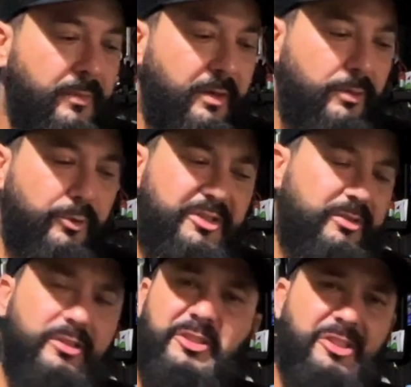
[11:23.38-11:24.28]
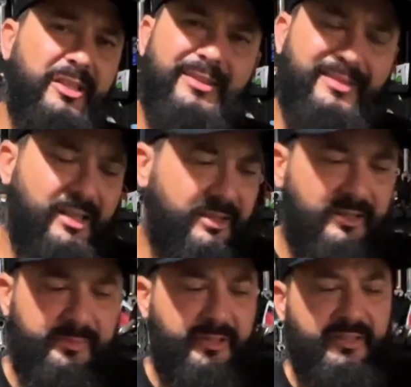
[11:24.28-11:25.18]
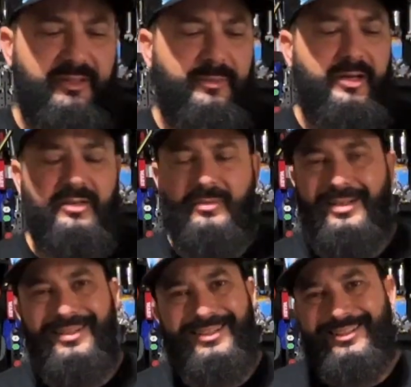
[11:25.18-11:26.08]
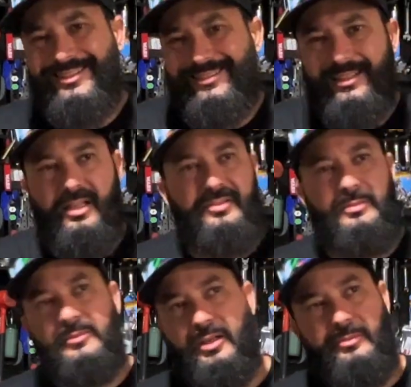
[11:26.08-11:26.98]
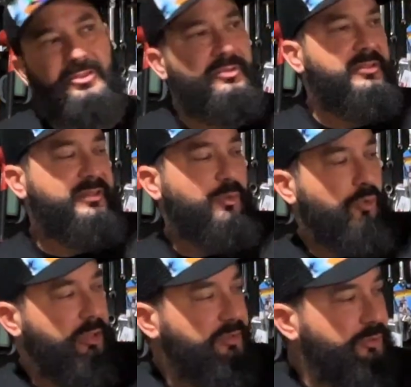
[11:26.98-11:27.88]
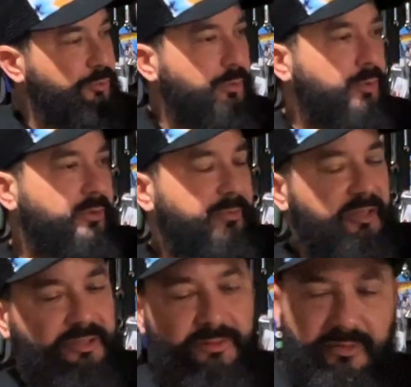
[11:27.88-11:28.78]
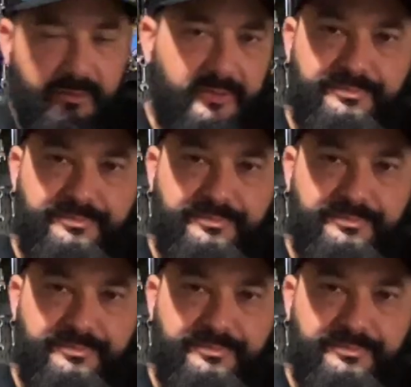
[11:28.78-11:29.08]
which could change. I could put it on the bottom. I like it on the left sometimes just because I want it to roll with my shooting, but